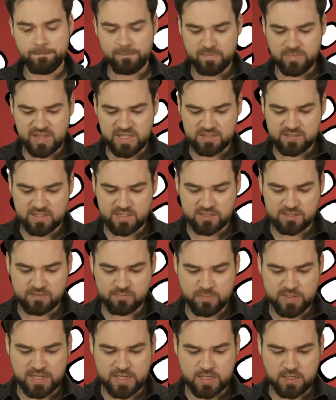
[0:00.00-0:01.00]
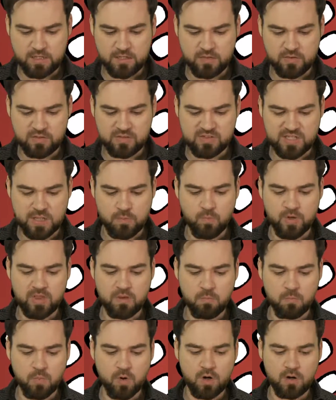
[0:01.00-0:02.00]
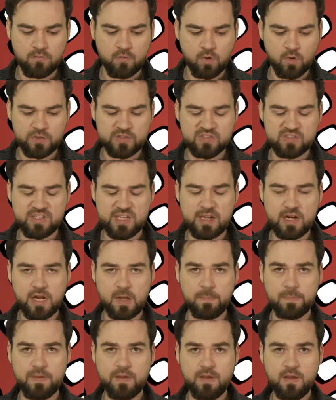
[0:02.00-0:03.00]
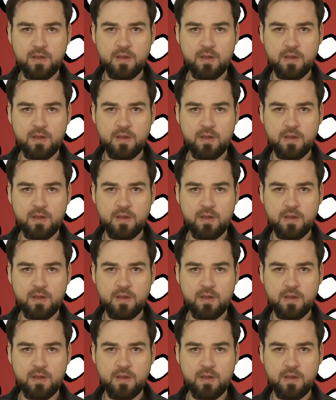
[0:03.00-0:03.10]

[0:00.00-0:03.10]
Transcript: This has been the same way that Marvel set up